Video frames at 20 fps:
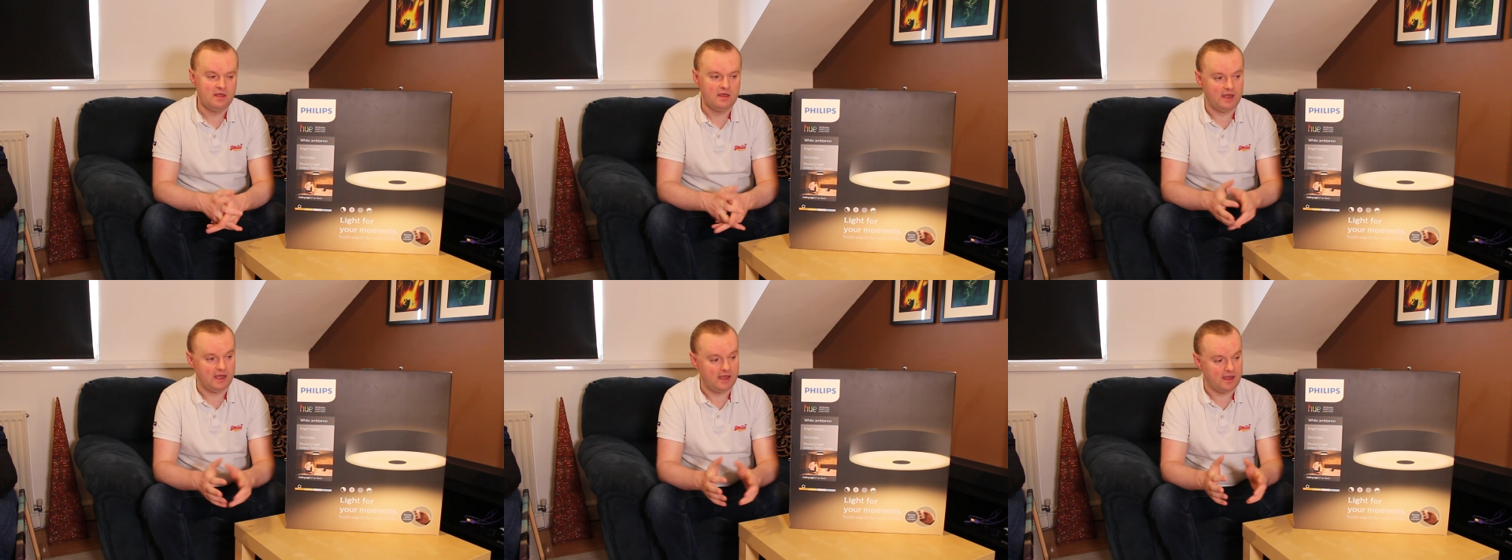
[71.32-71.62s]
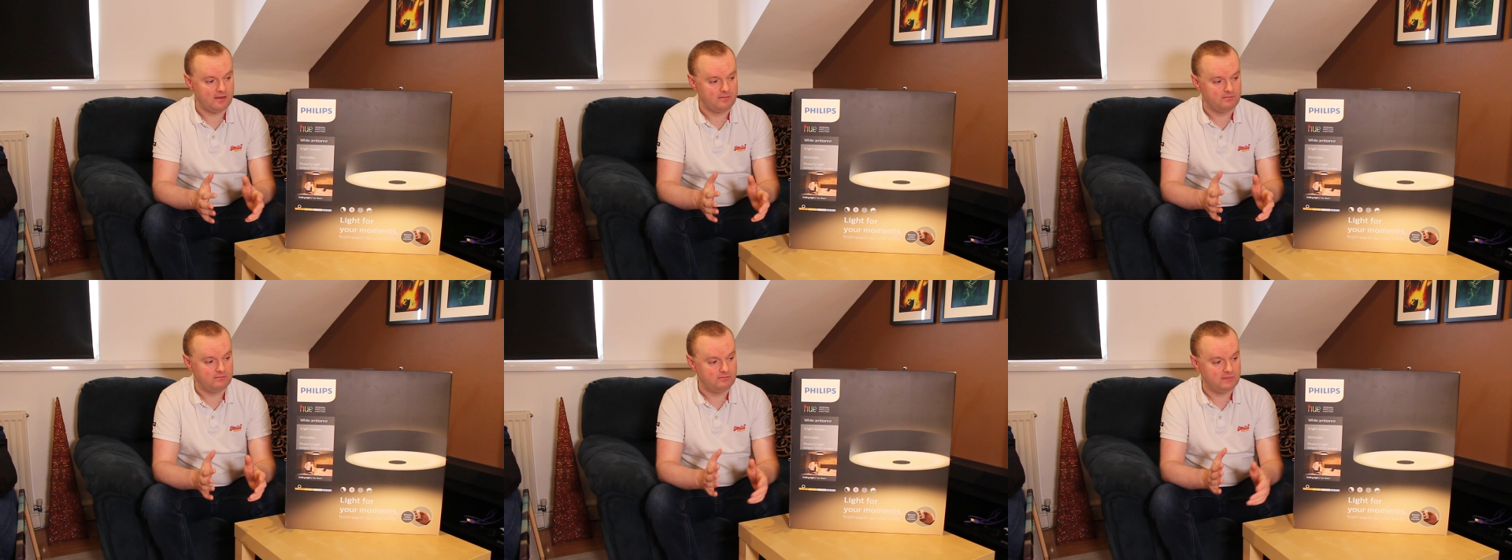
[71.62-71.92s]

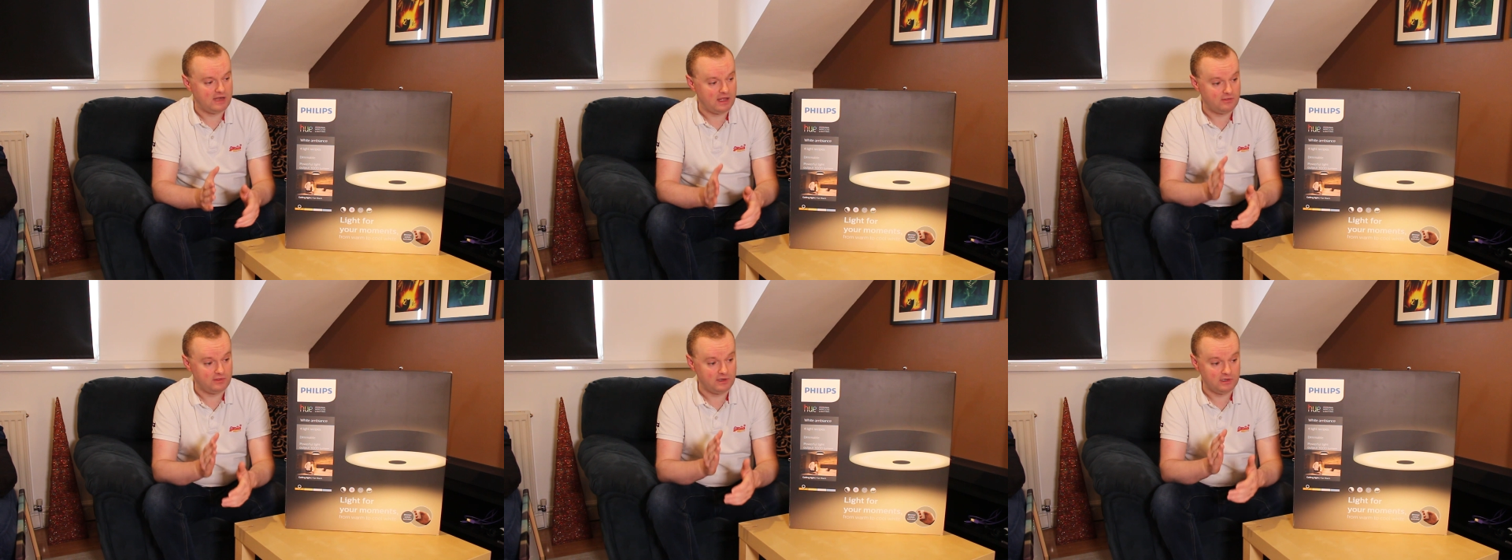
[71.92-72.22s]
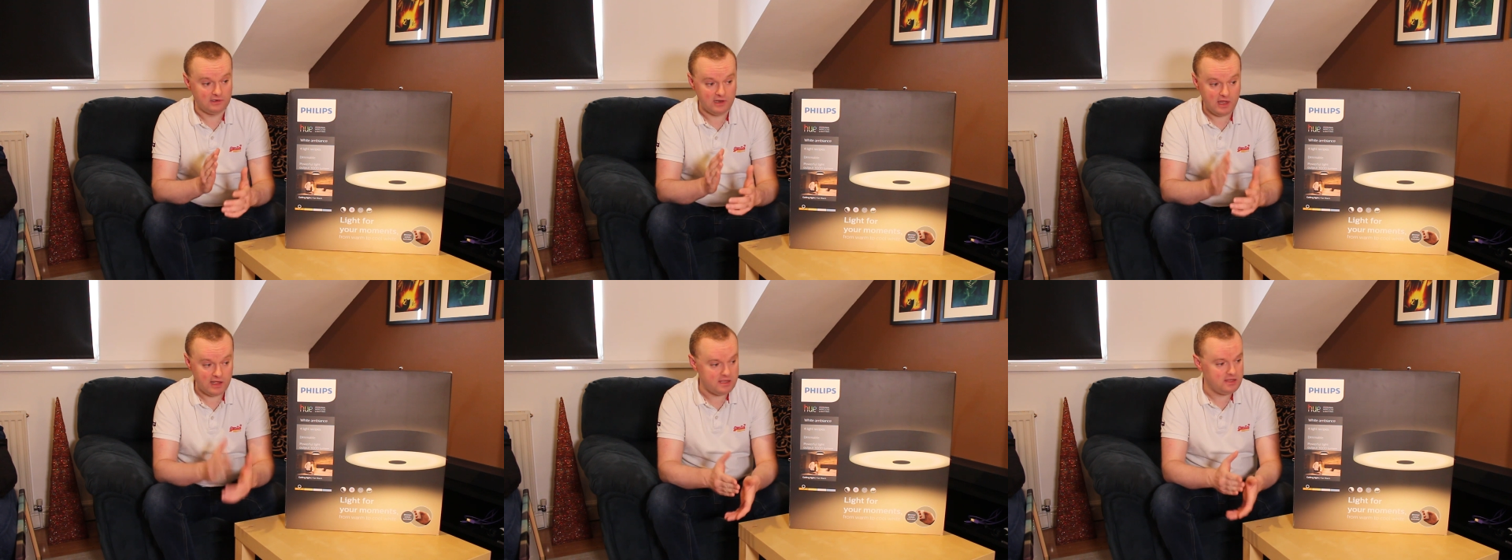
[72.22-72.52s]
Now, the
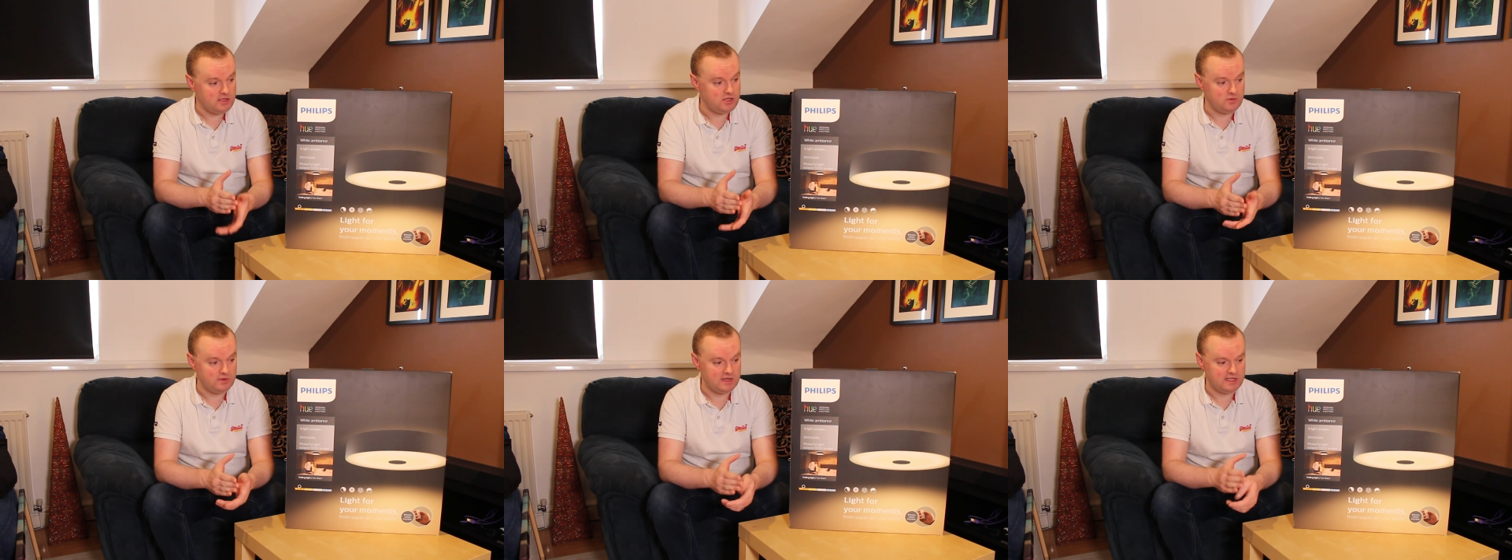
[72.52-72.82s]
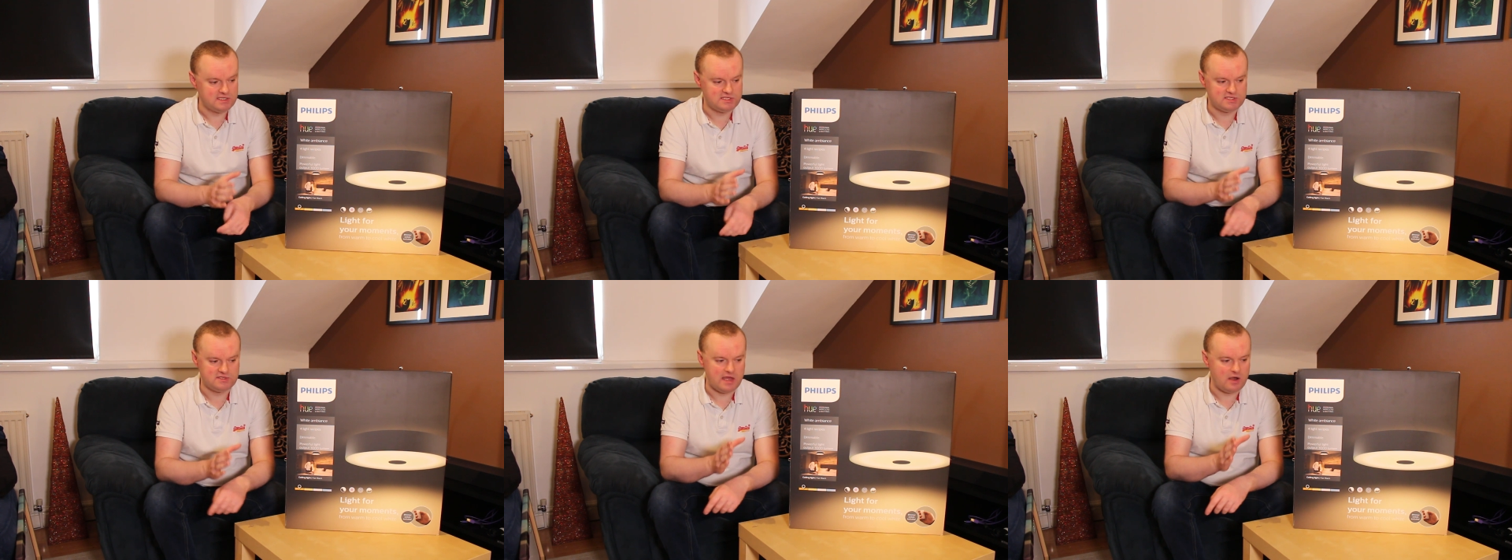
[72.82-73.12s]
light units,